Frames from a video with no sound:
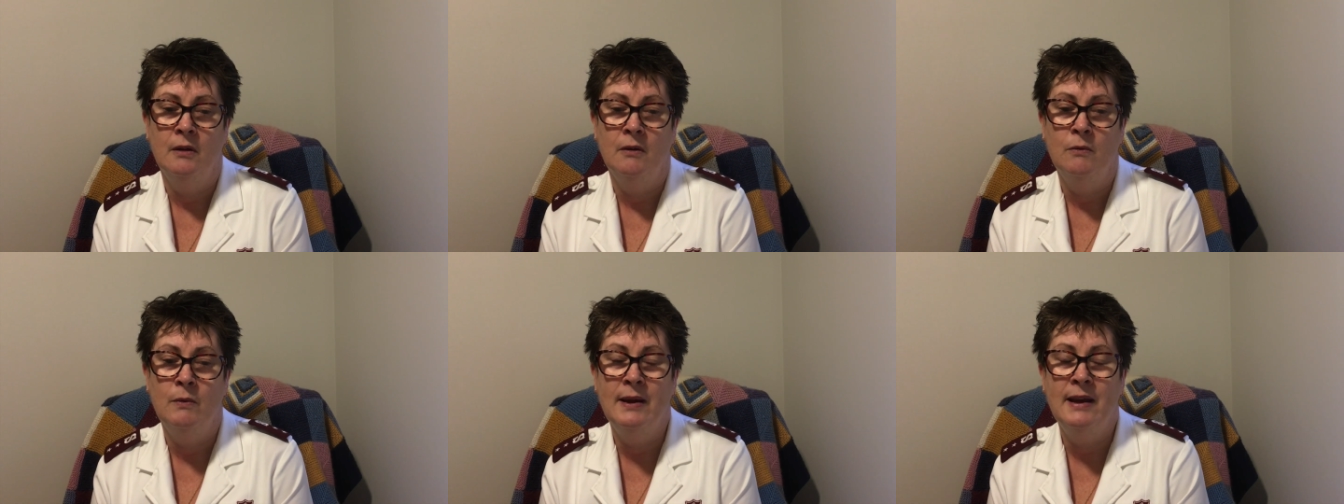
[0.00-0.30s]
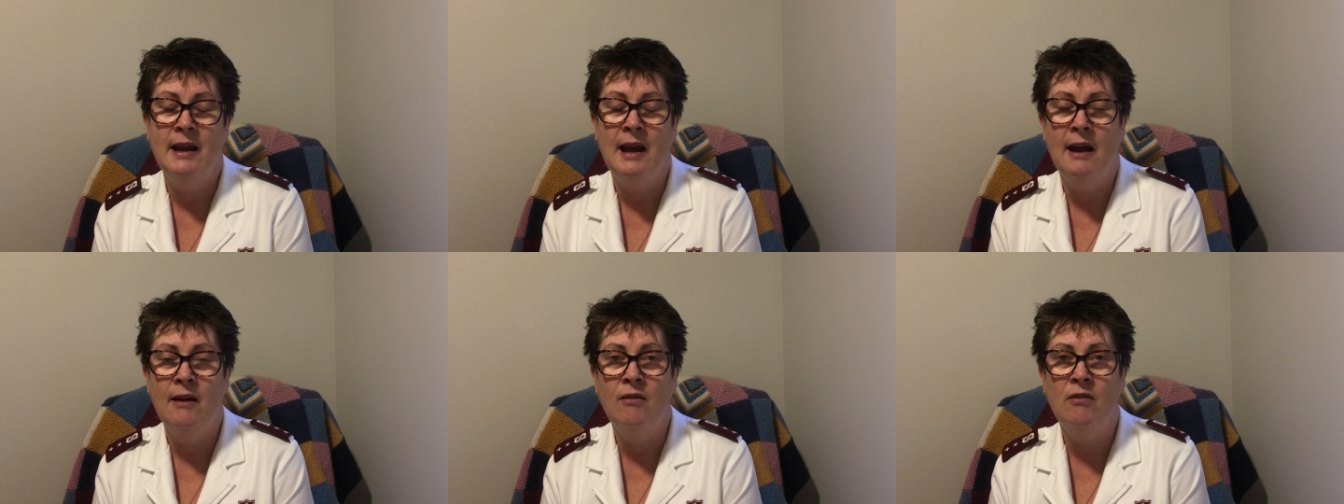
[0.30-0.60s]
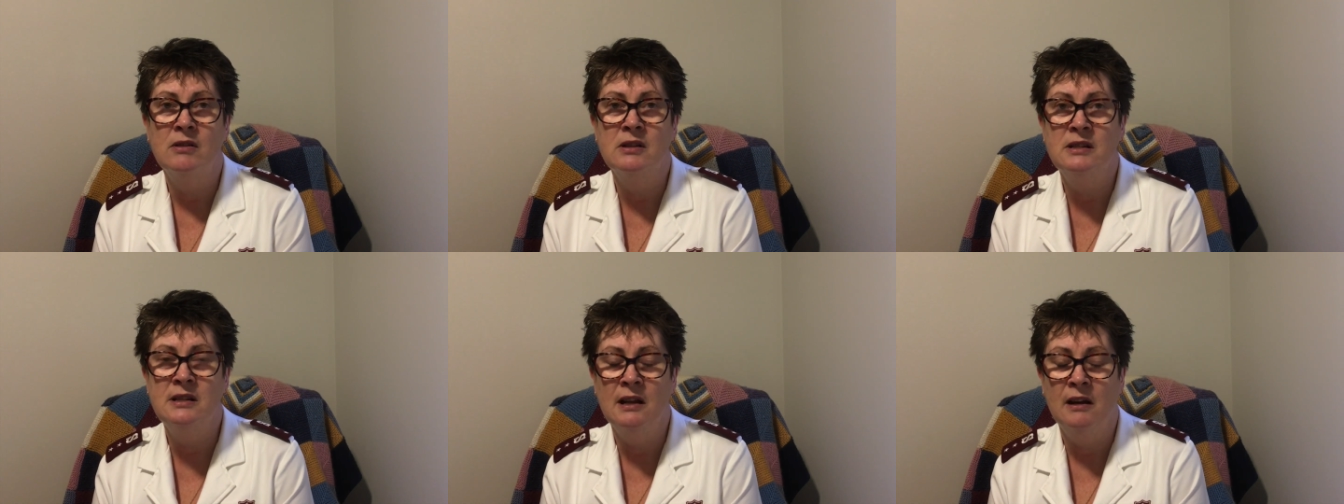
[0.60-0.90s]
We
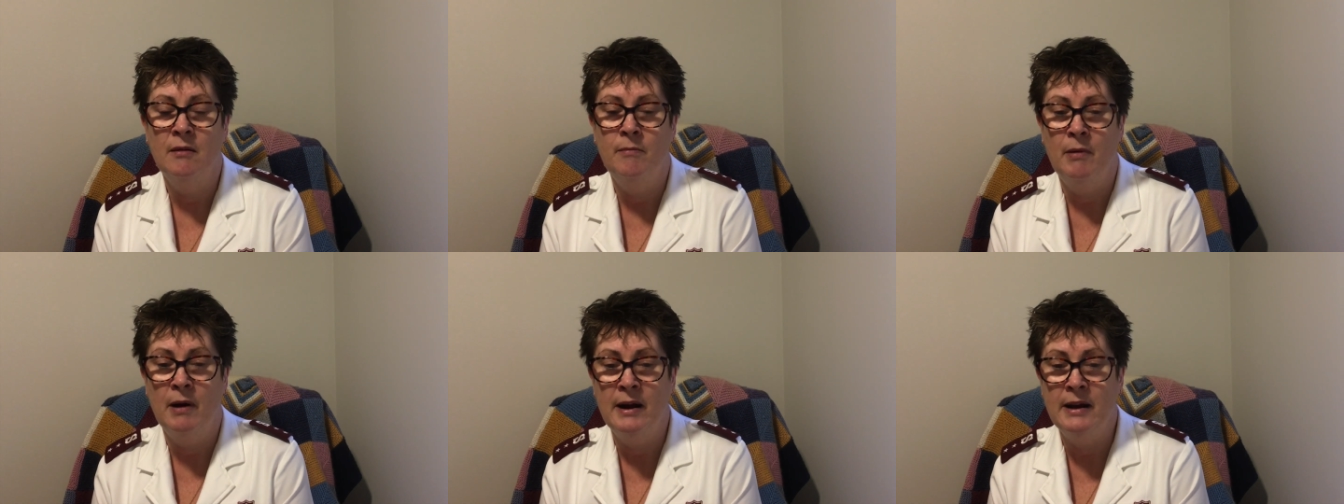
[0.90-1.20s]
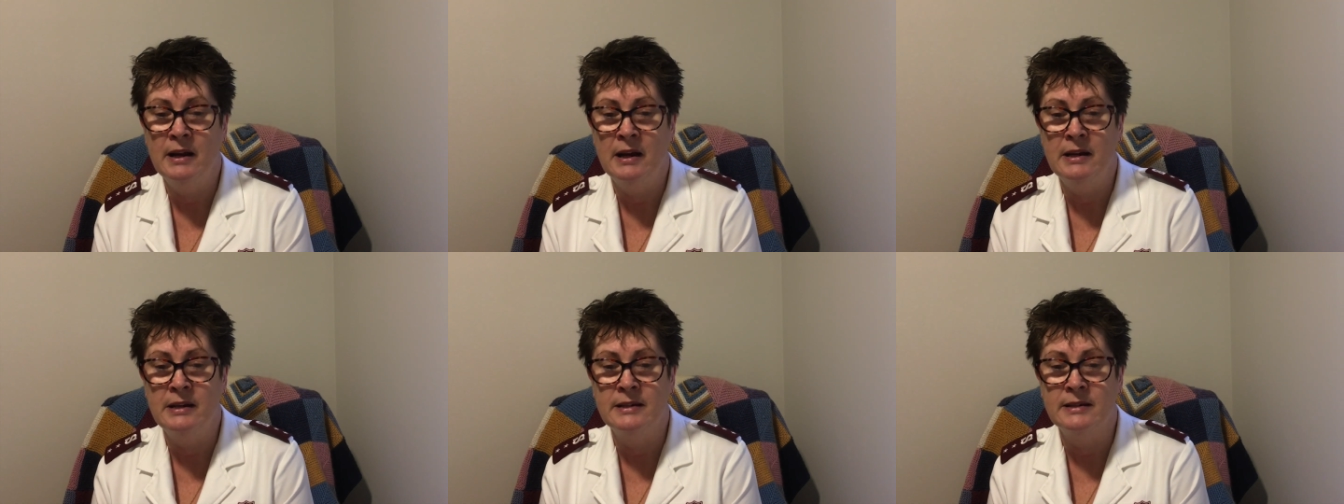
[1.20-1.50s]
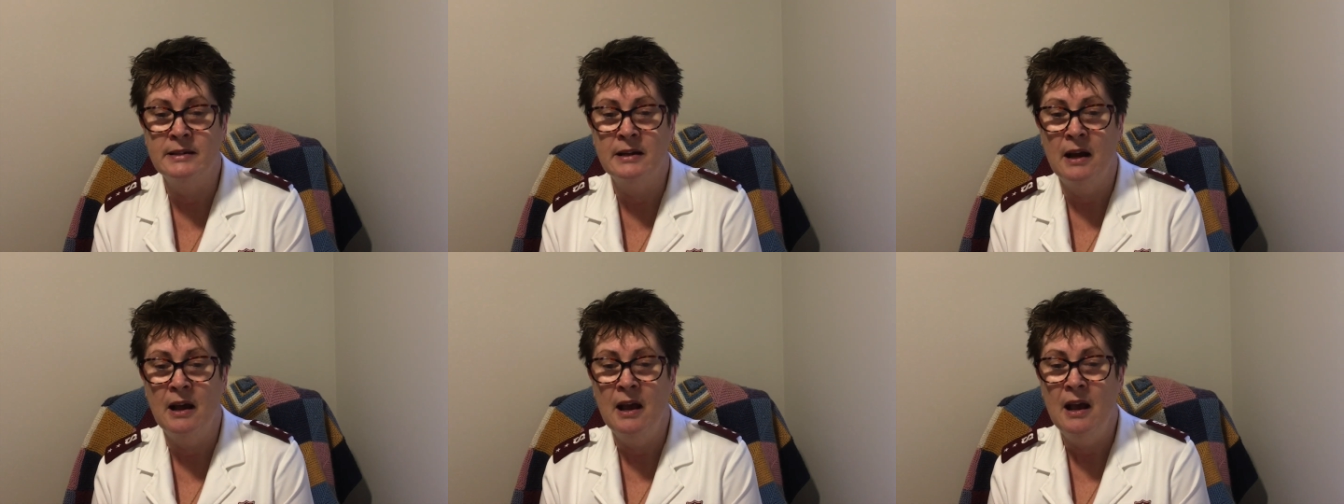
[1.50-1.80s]
cannot celebrate
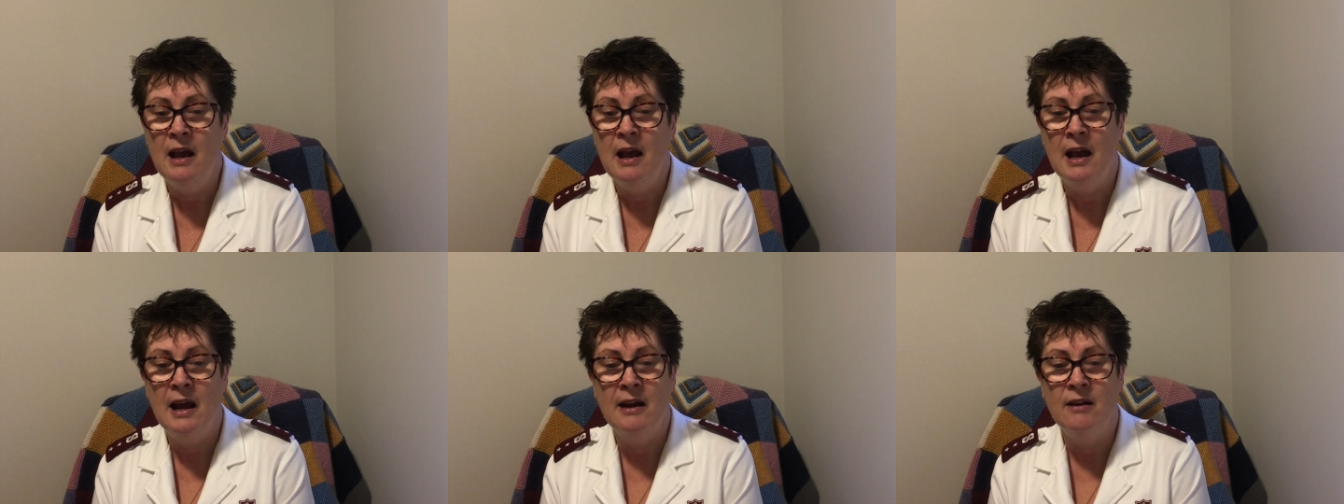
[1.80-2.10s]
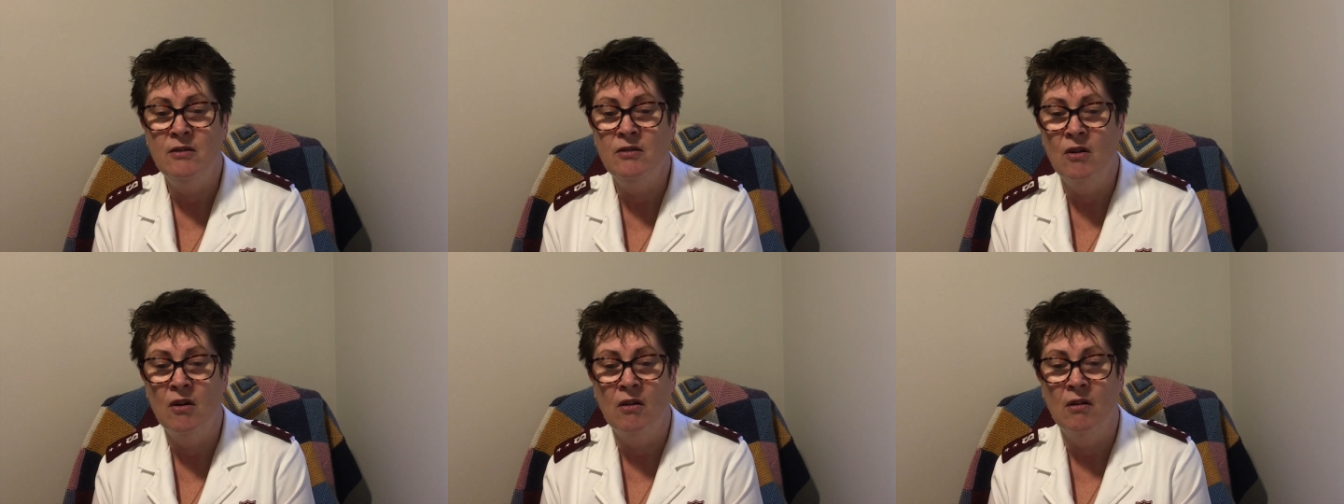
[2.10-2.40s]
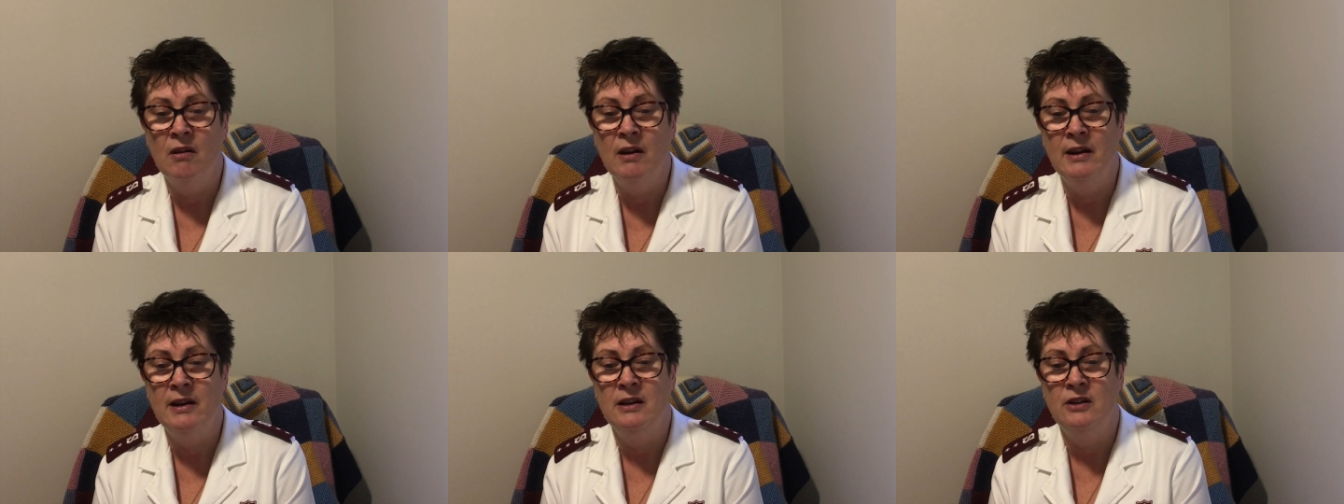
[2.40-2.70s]
Easter and
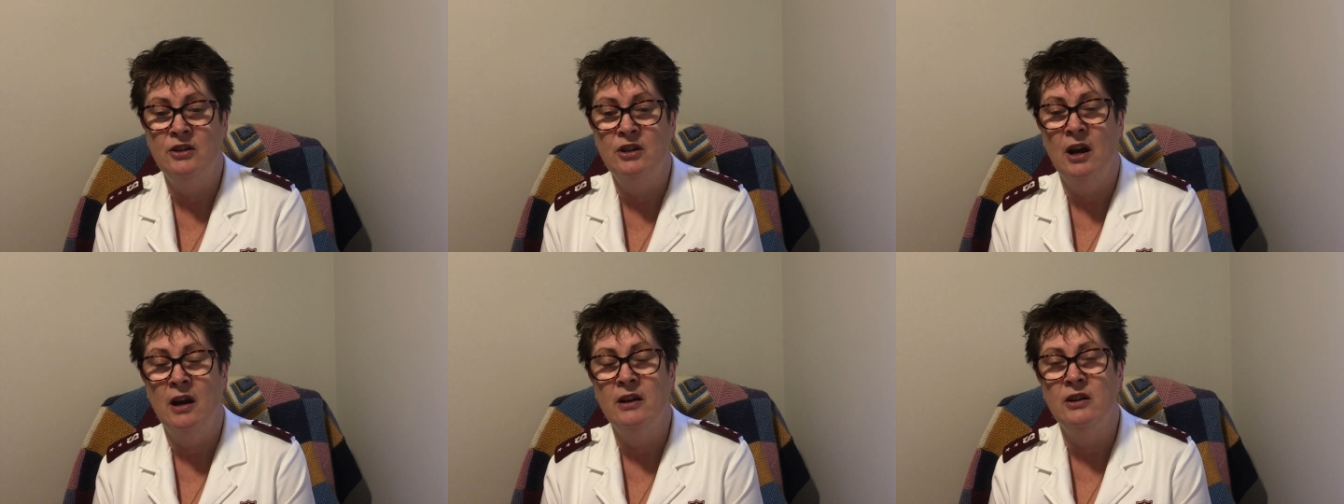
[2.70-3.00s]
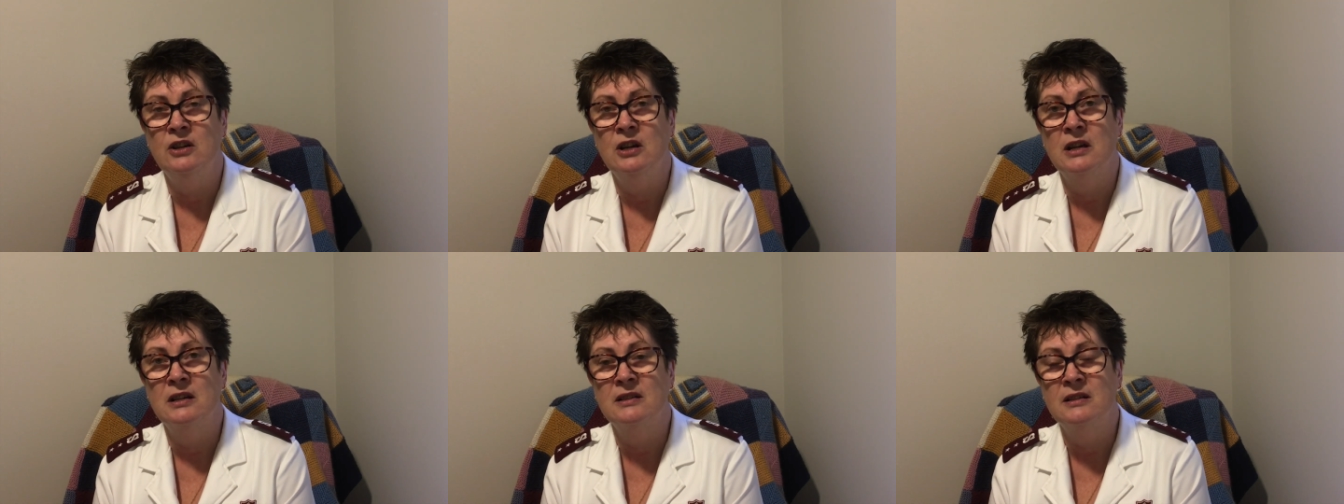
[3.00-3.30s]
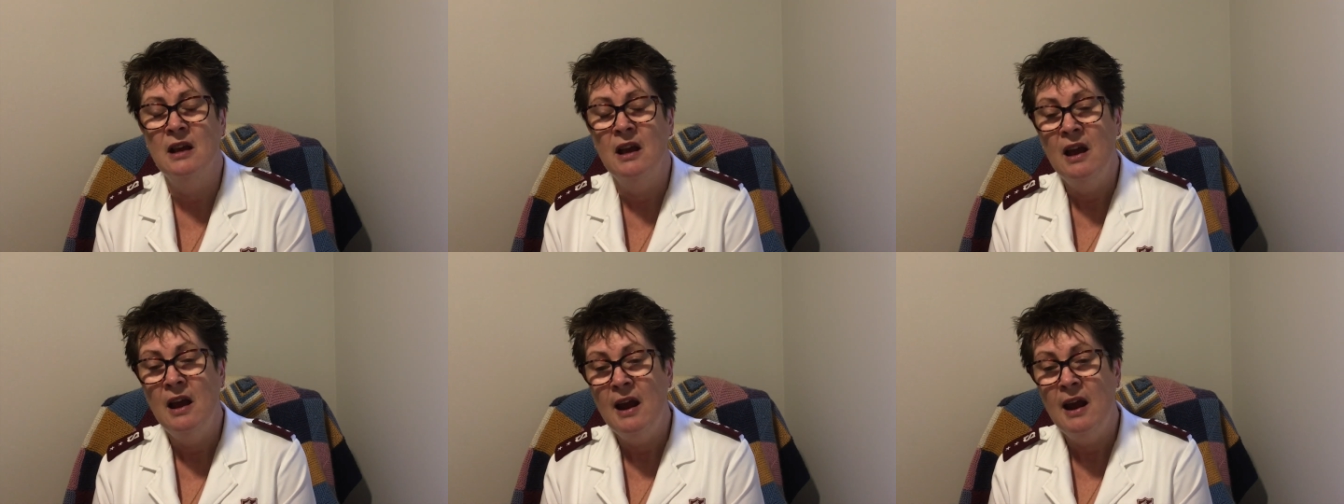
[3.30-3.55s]
not let it change us.